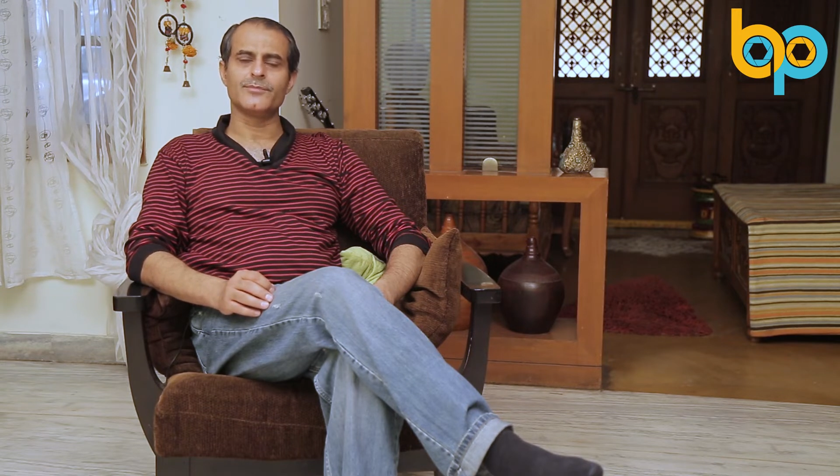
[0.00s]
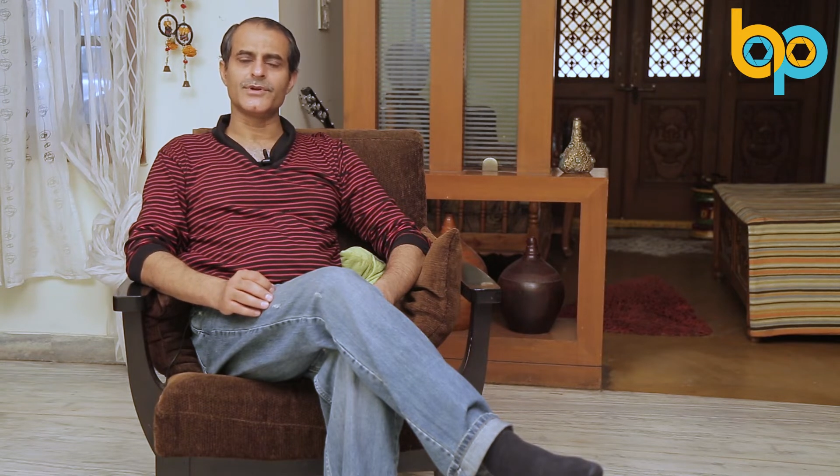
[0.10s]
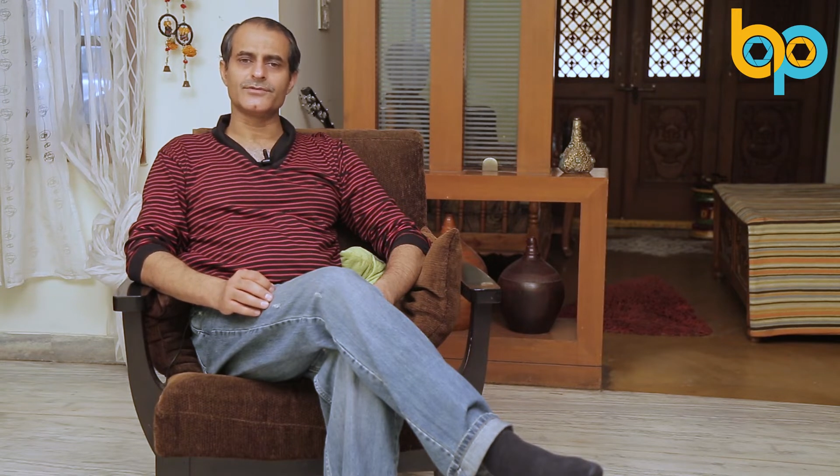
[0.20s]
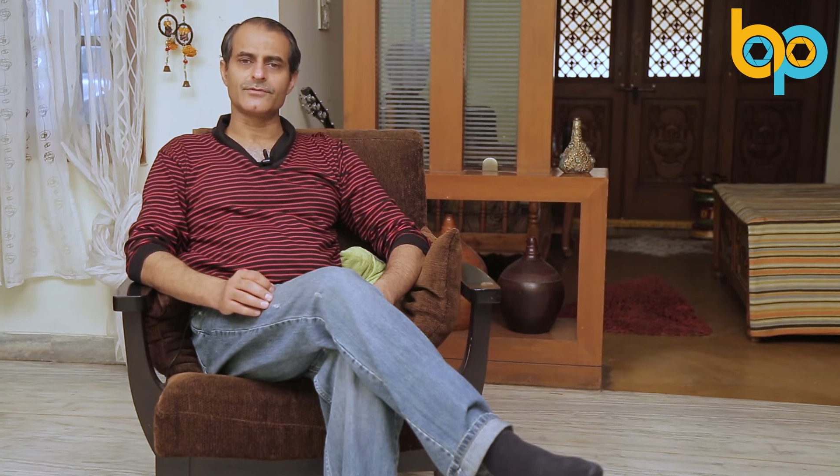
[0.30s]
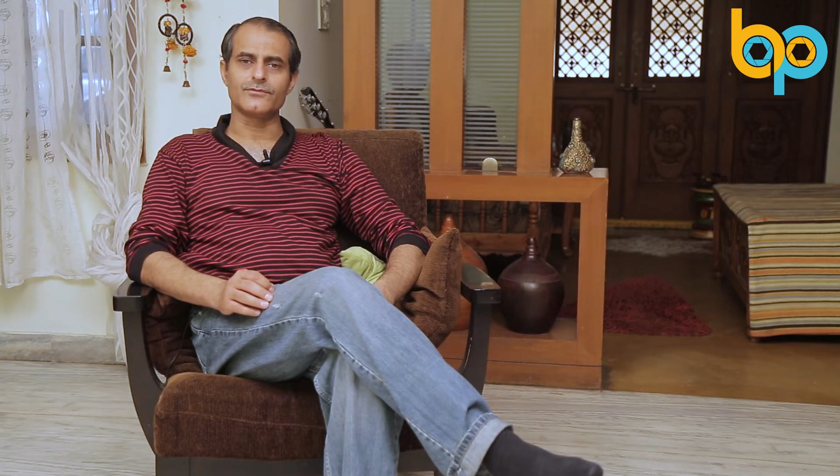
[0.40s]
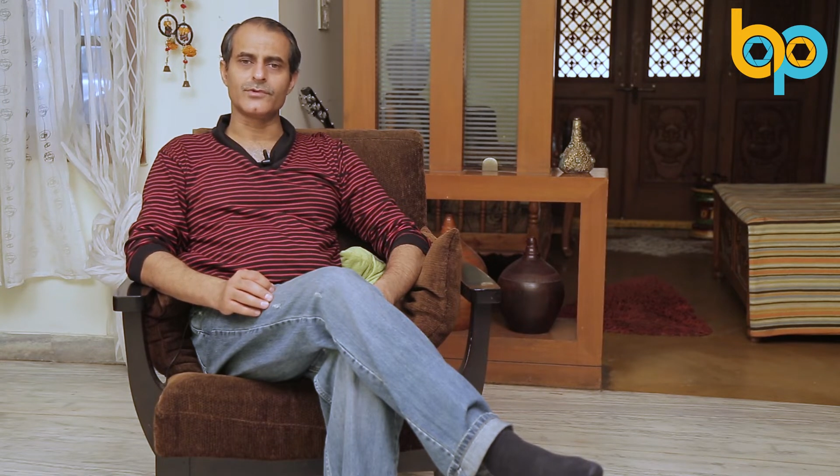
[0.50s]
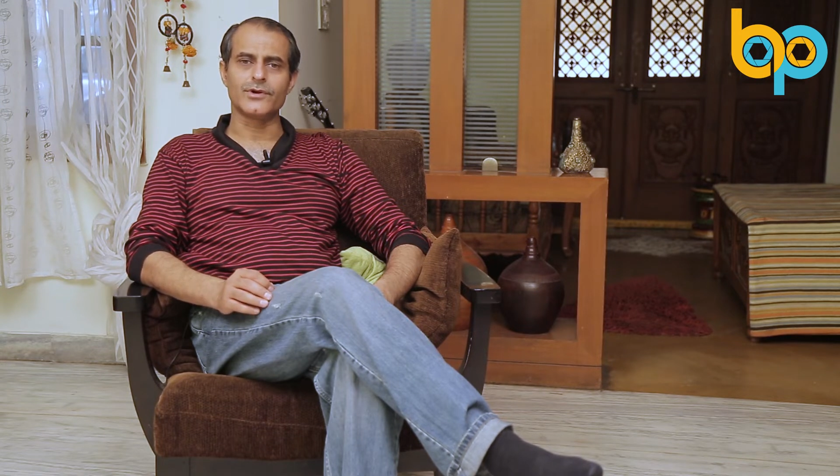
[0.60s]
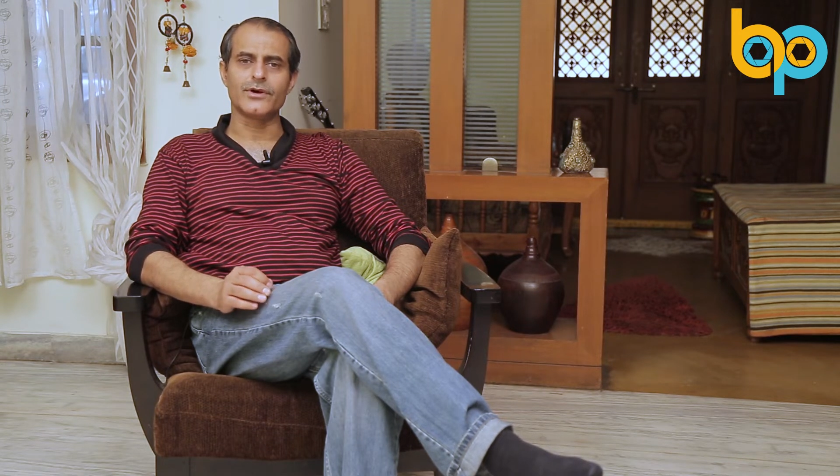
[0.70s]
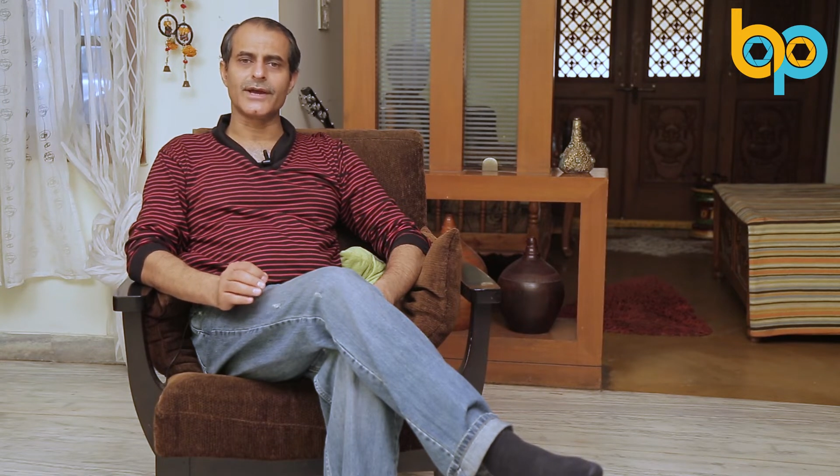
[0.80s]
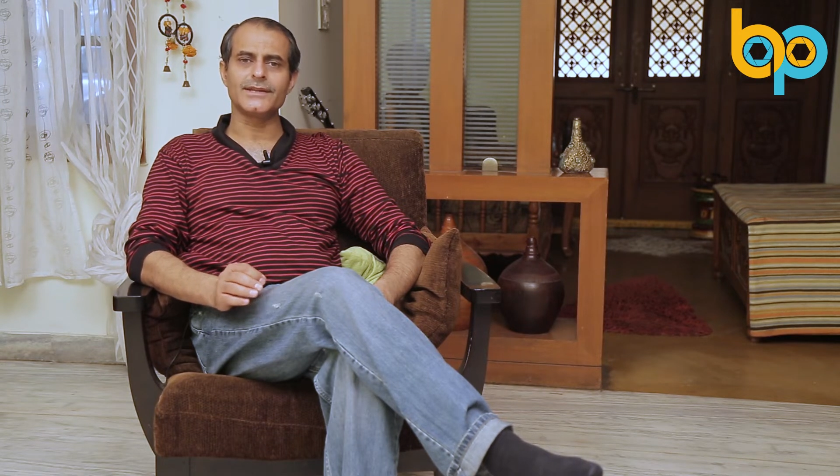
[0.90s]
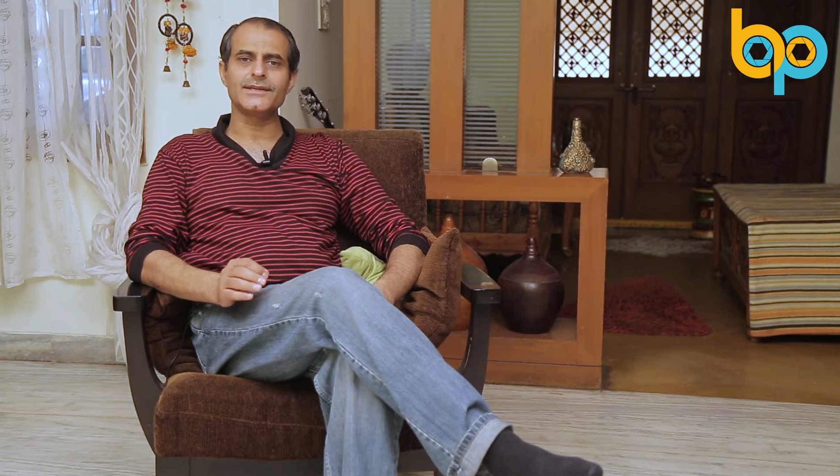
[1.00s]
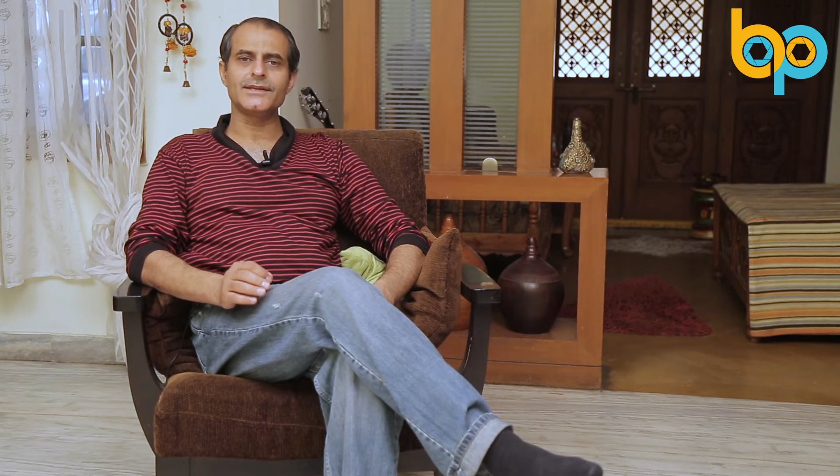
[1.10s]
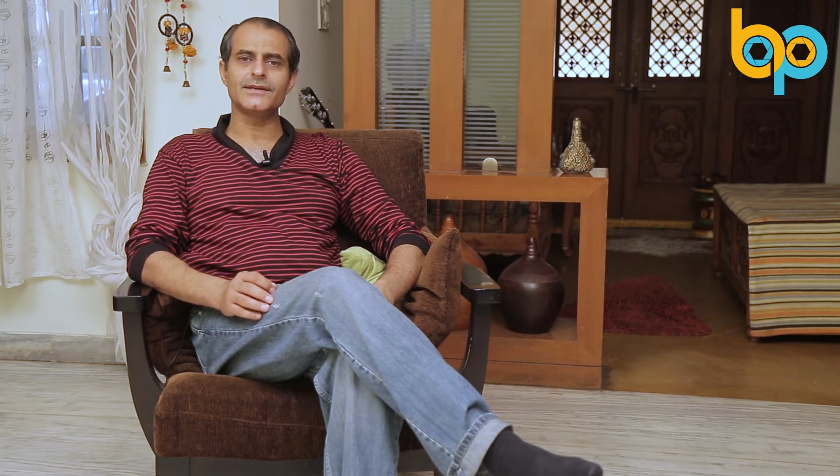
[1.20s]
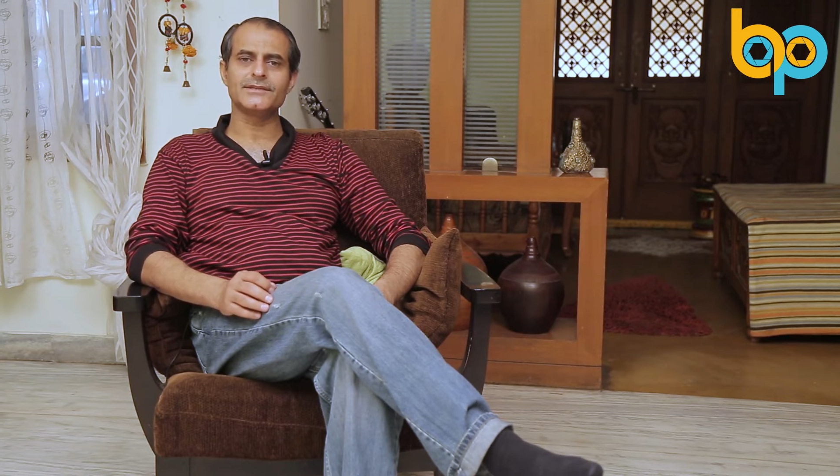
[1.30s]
piece of wood or anything